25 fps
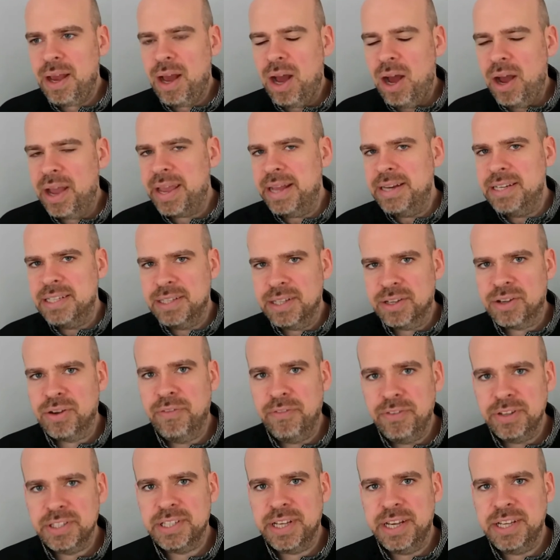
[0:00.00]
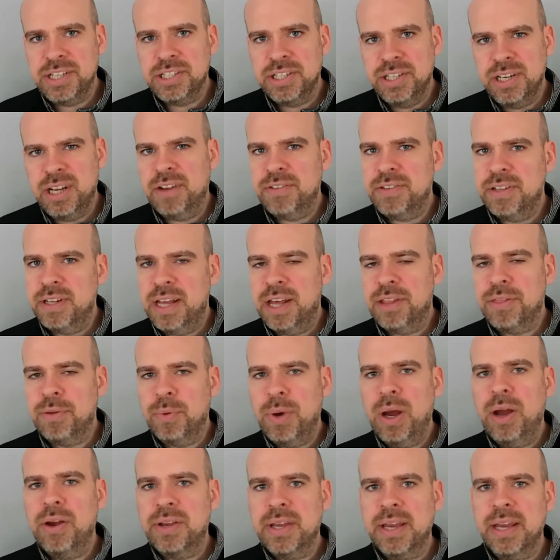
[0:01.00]
I ended the conversation after that. I
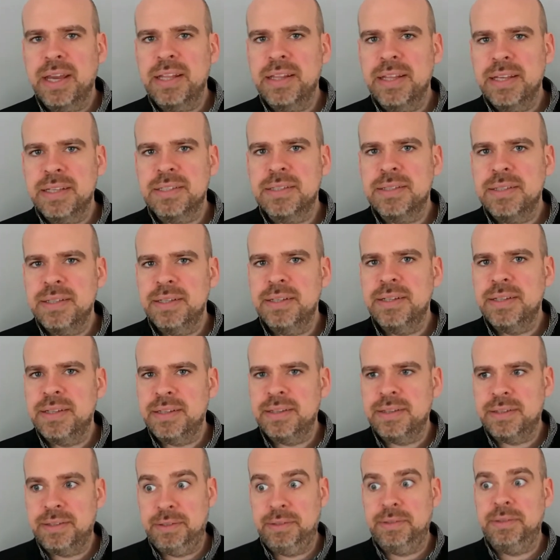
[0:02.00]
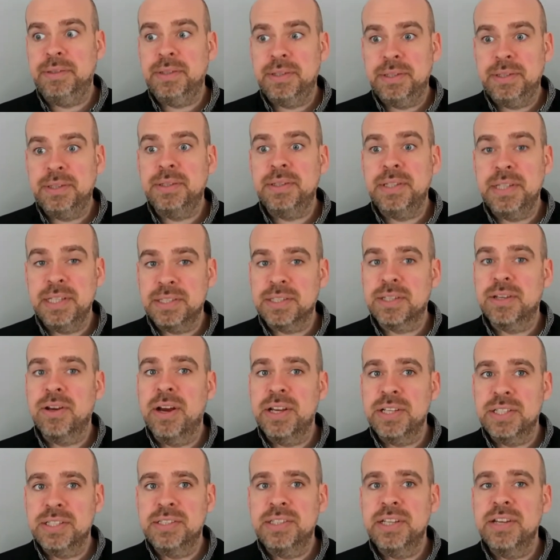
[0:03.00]
thought, okay, this
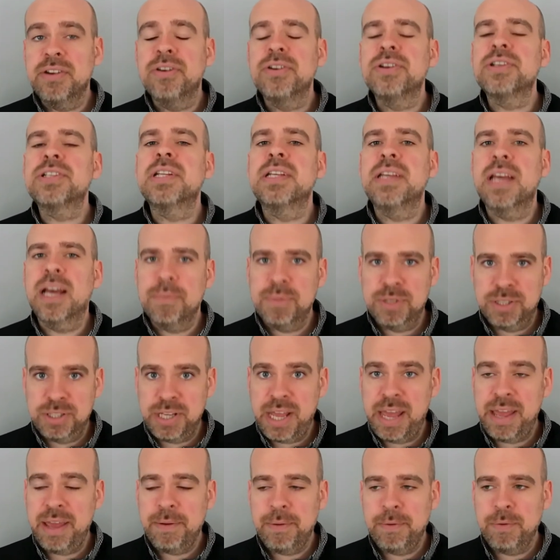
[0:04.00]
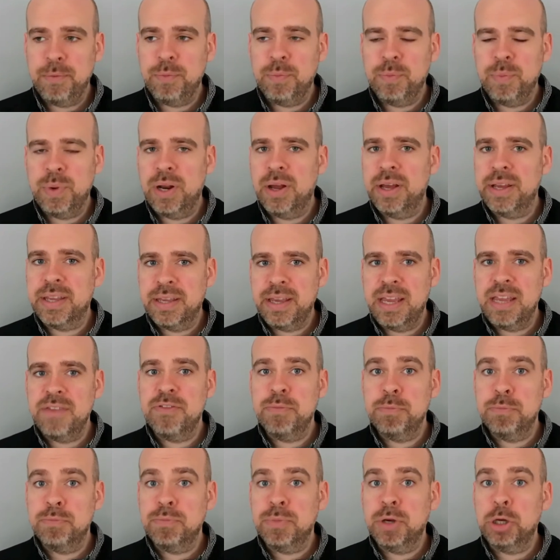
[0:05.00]
guy's seriously upset when I gave
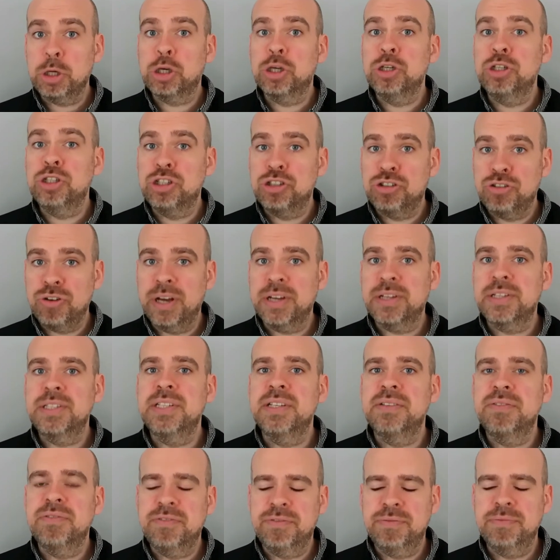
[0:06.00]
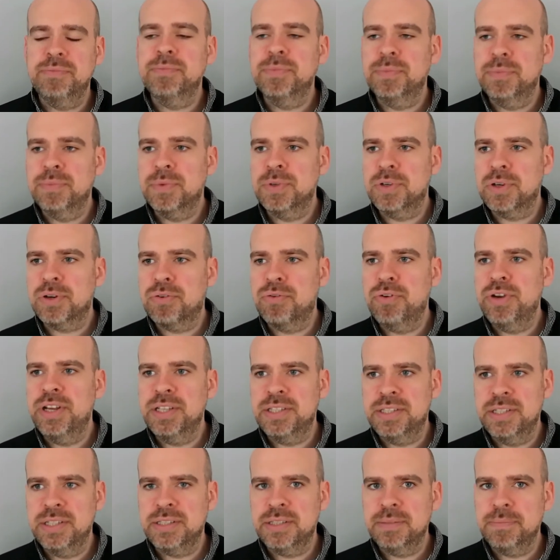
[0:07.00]
him a constructive
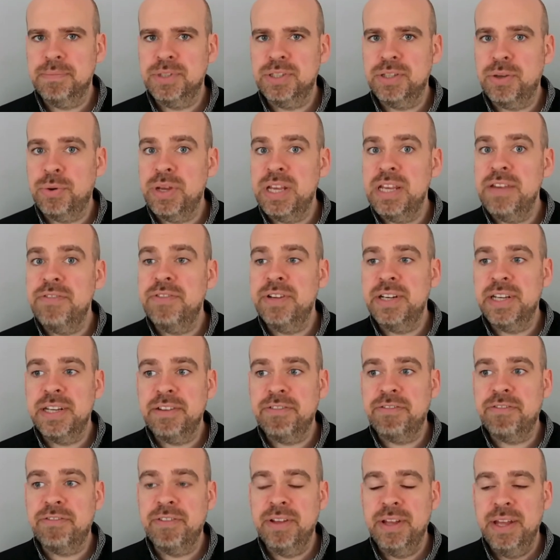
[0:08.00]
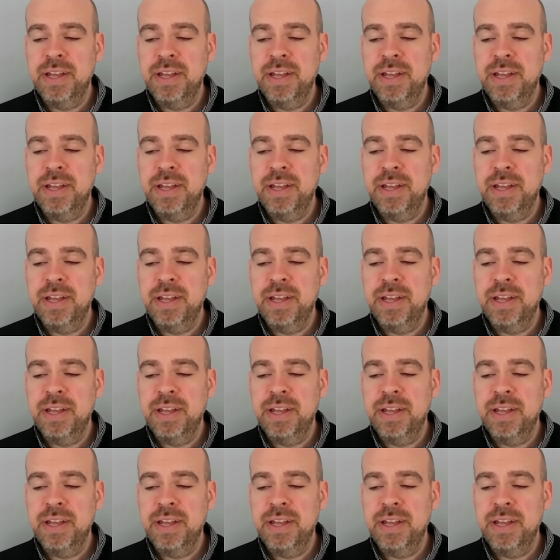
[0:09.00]
criticism. So even if